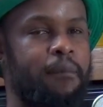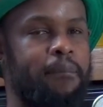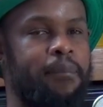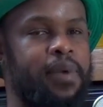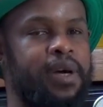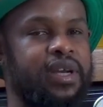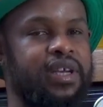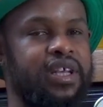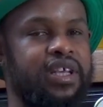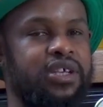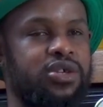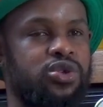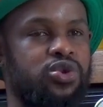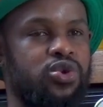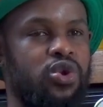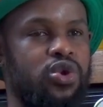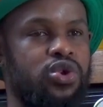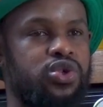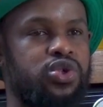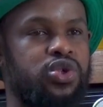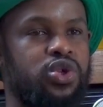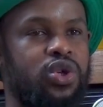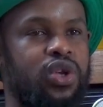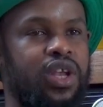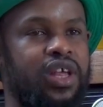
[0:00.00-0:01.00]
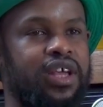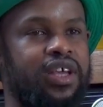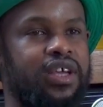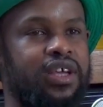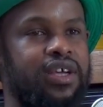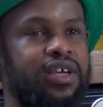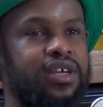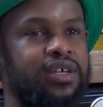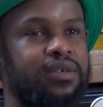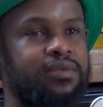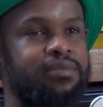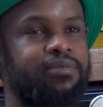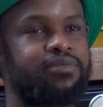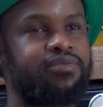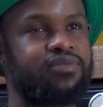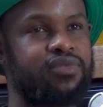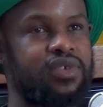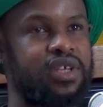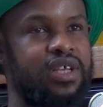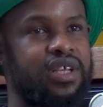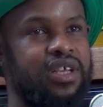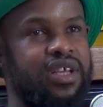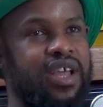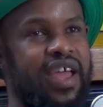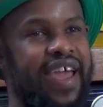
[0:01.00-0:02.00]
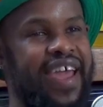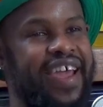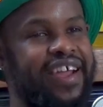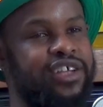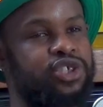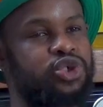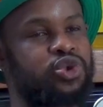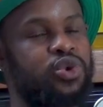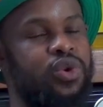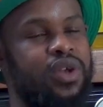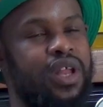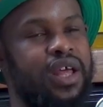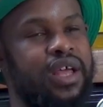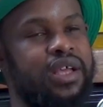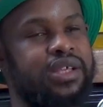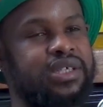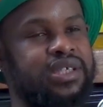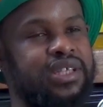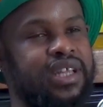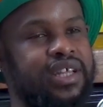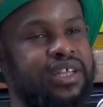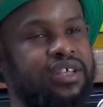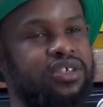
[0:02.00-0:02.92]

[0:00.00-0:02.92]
but is also like actualized,